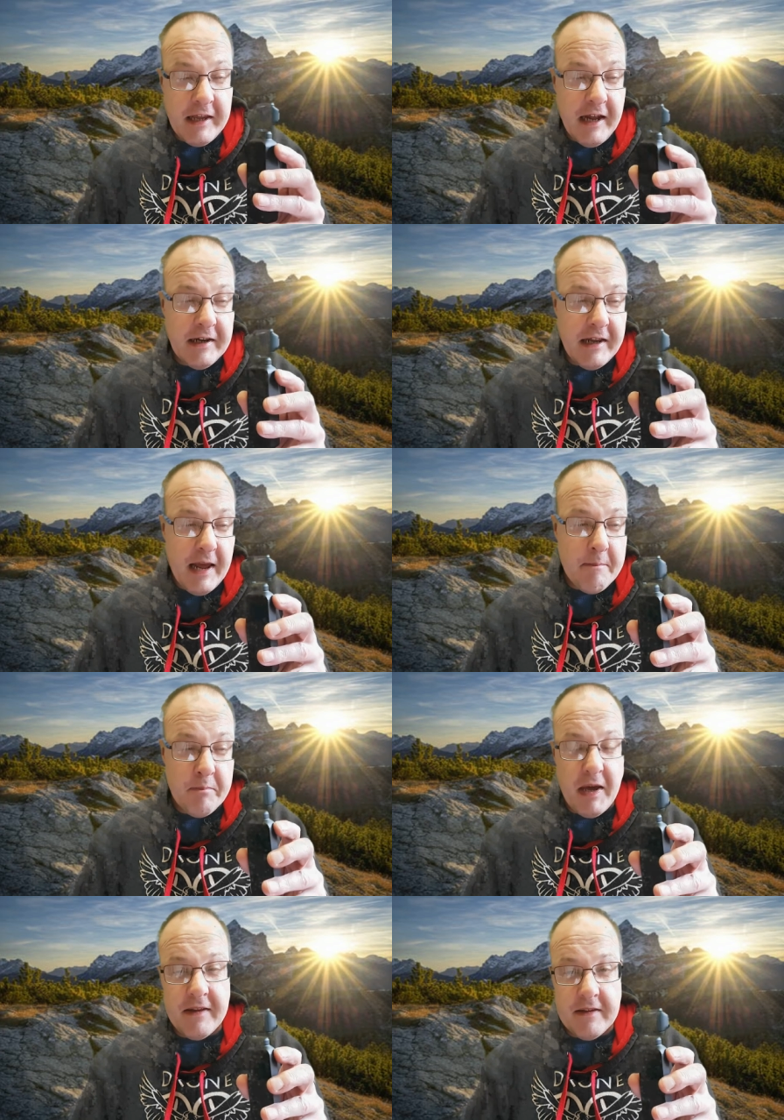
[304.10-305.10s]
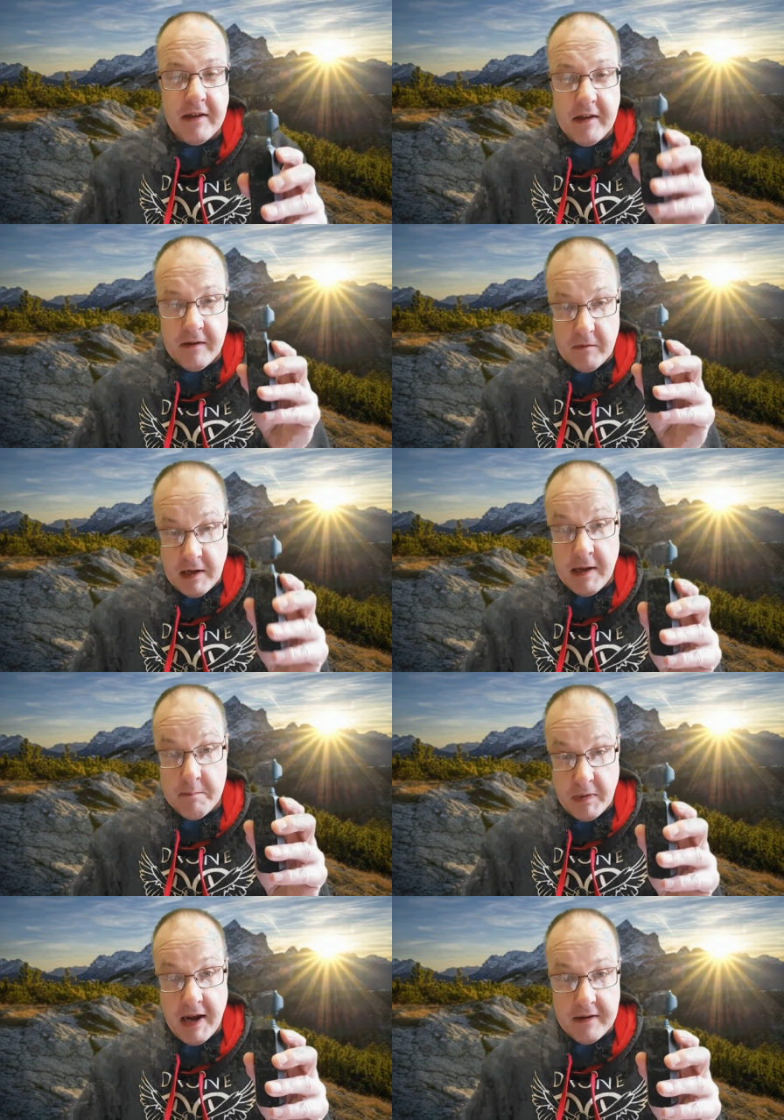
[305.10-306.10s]
can't get better at
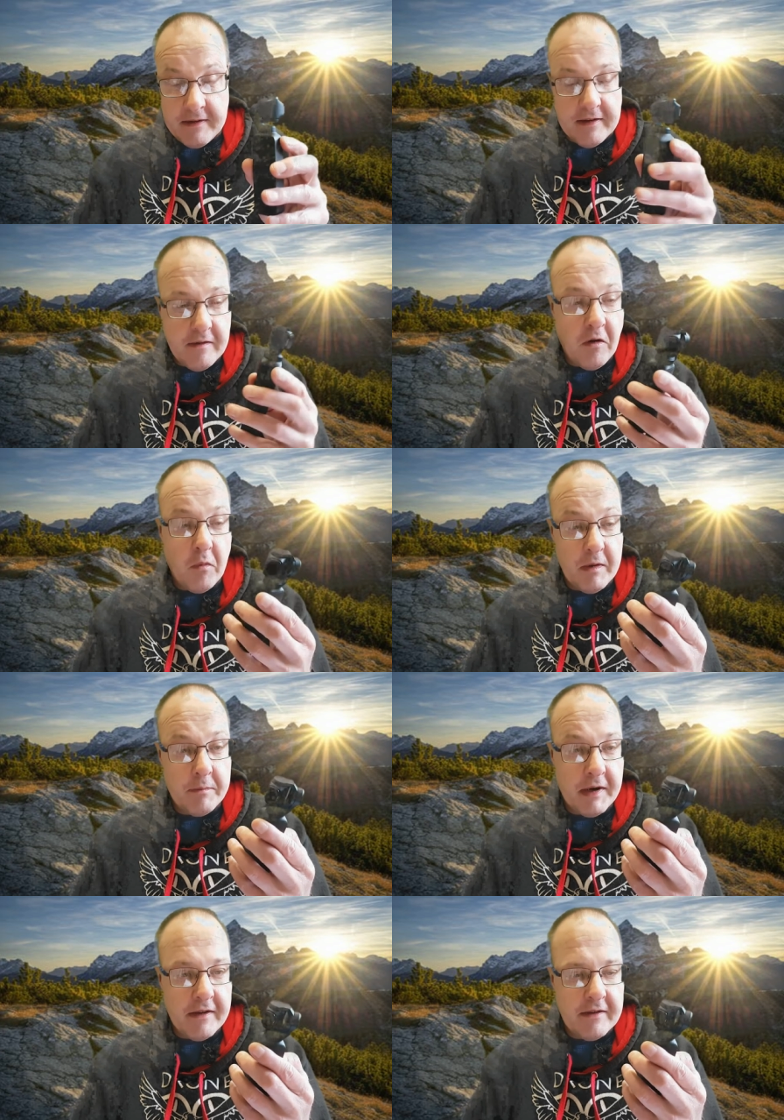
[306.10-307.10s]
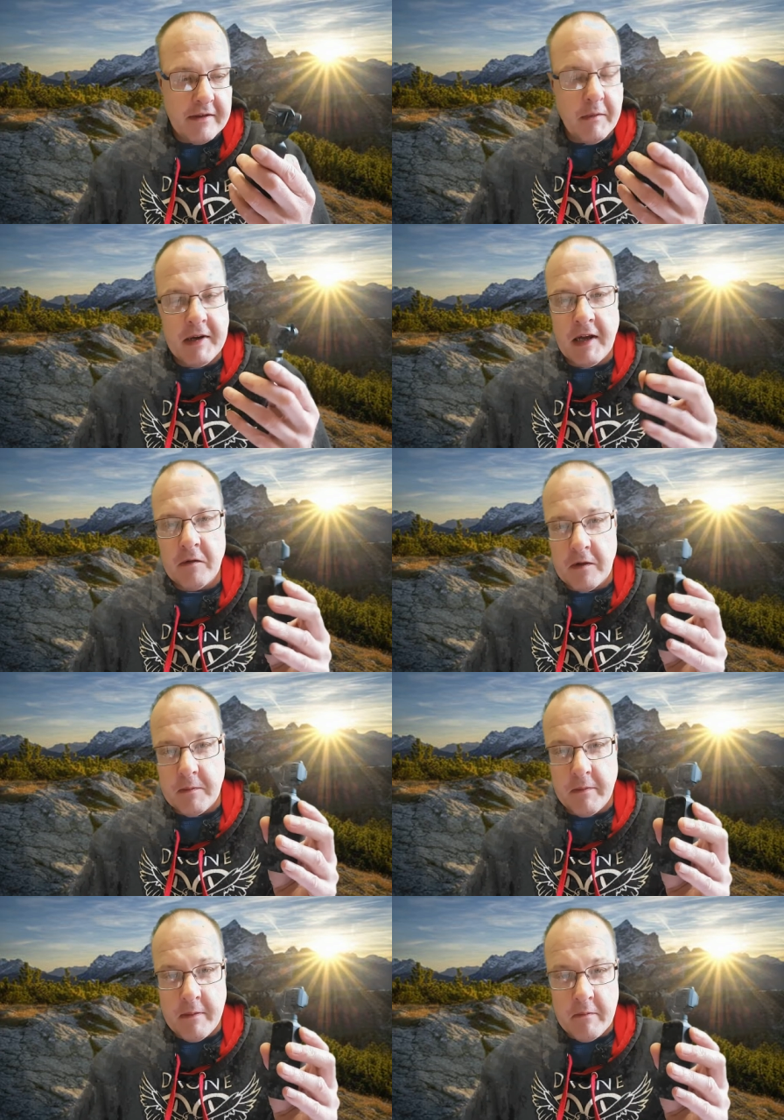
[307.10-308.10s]
practice or with practice. I went down to the
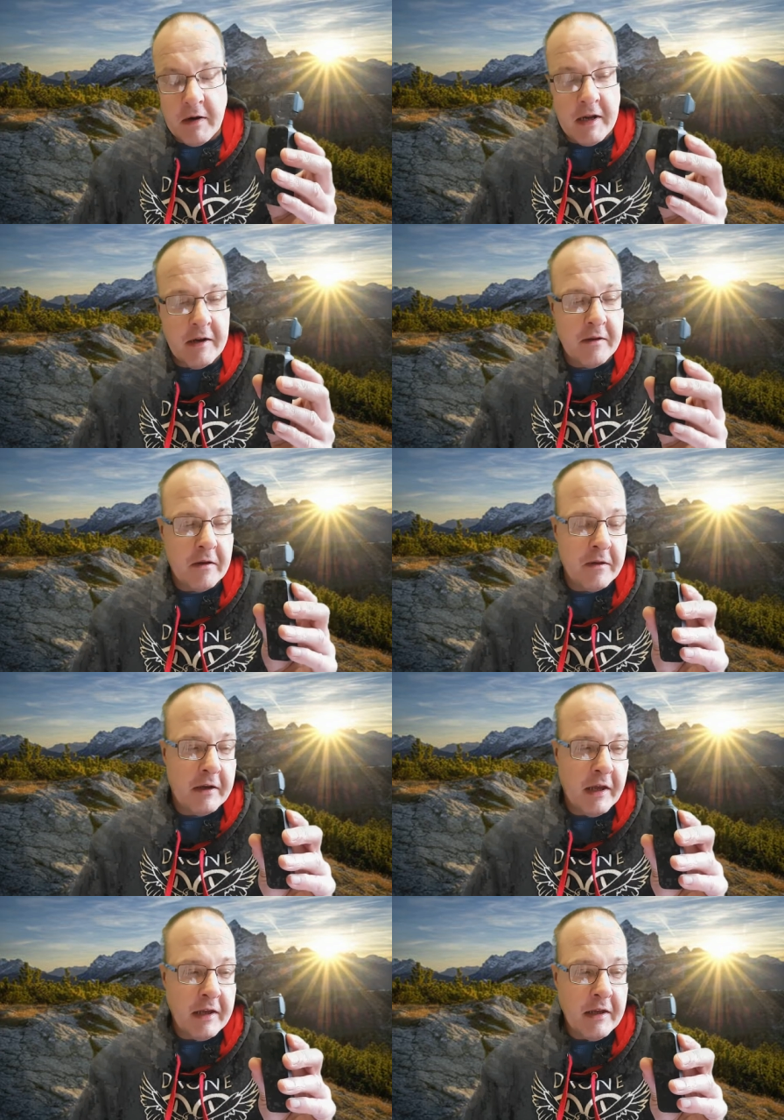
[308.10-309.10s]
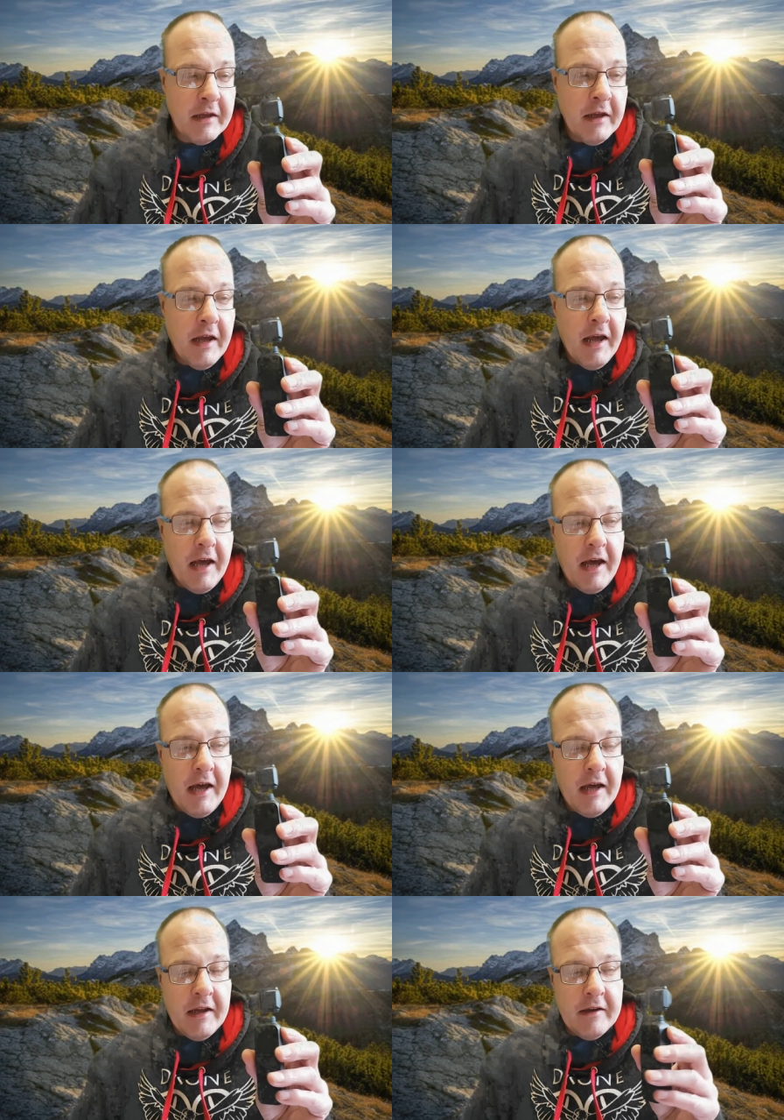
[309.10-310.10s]
marina the other day
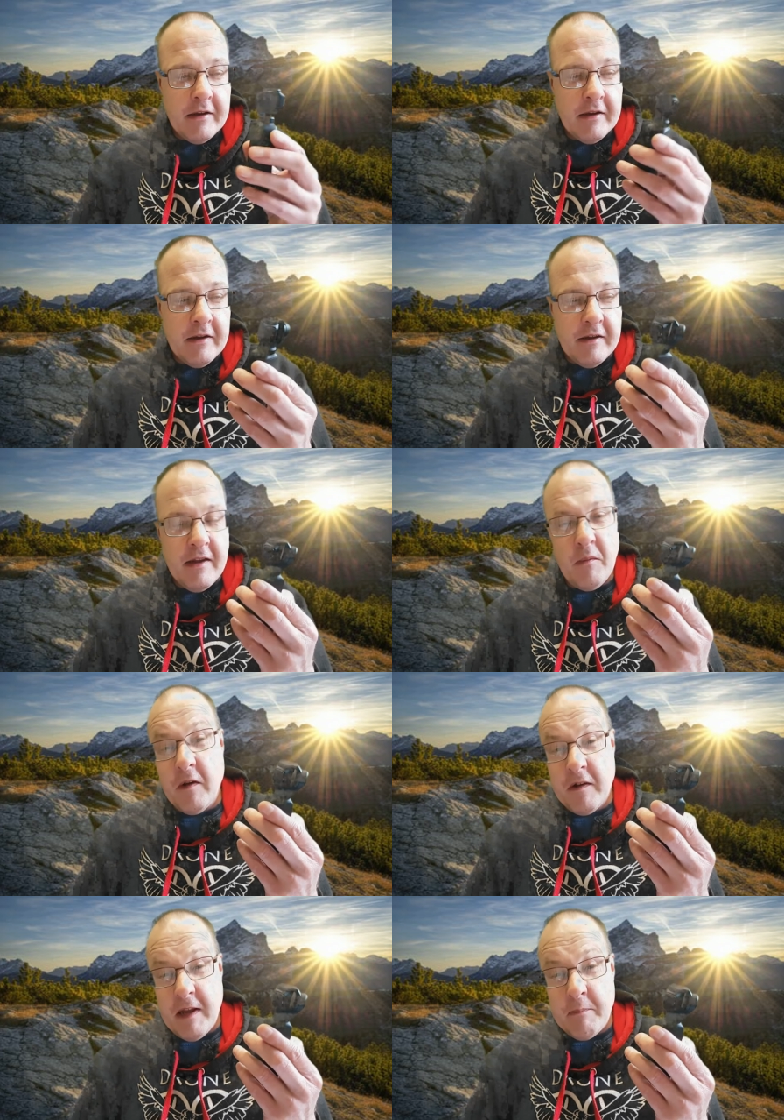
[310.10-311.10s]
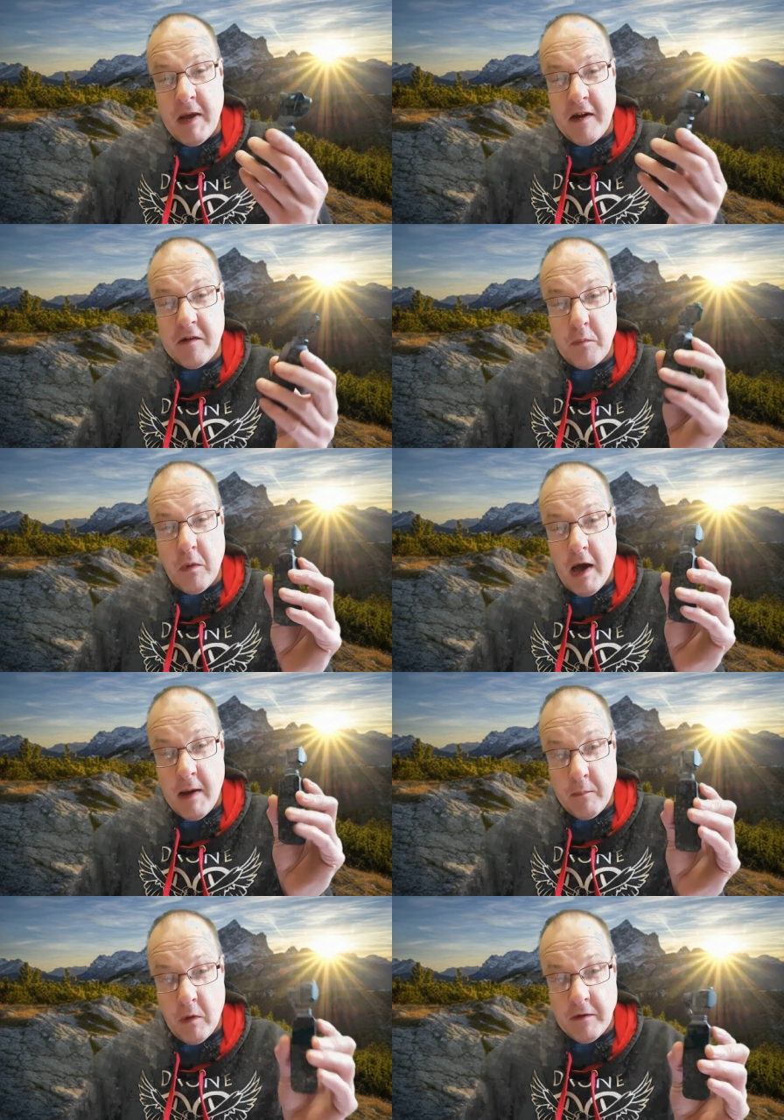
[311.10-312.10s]
and it wasn't the best, but I
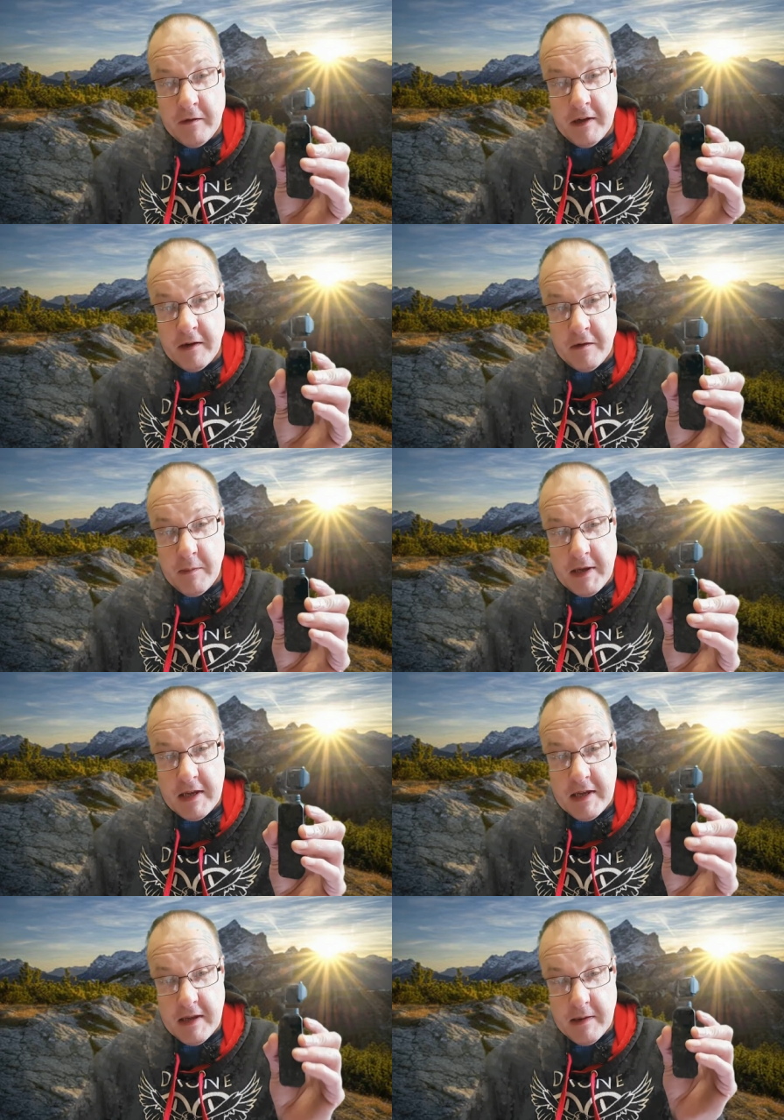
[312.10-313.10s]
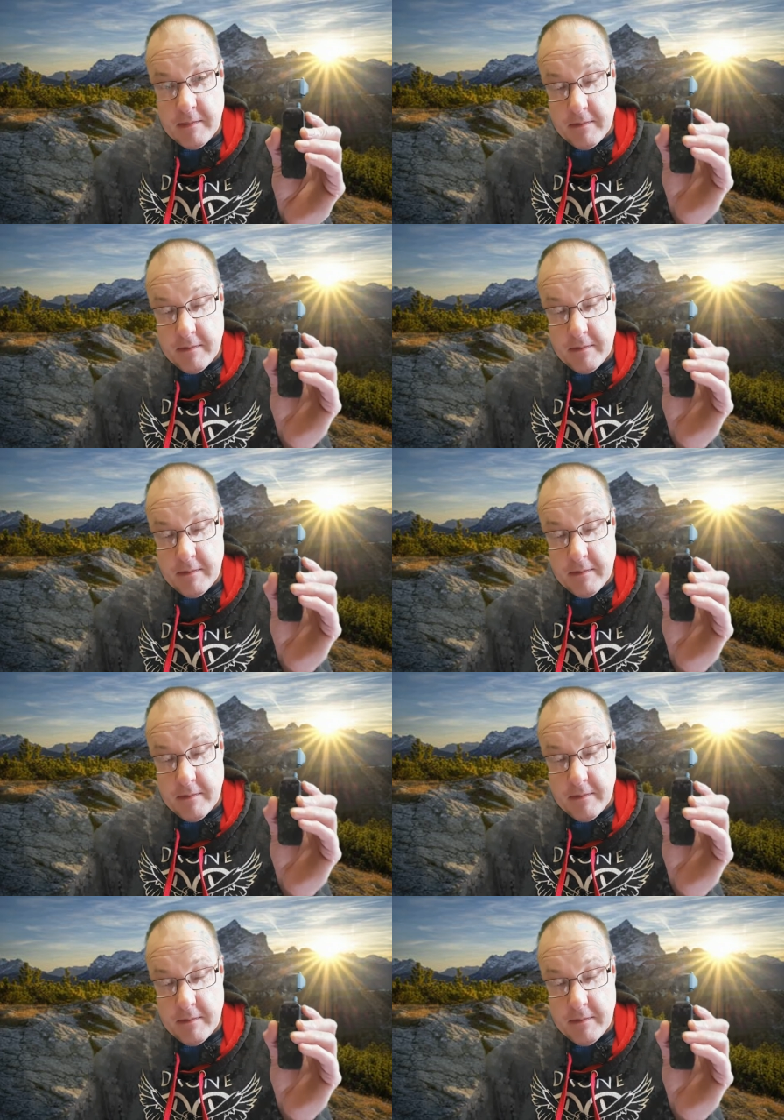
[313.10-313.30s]
wanted it to be,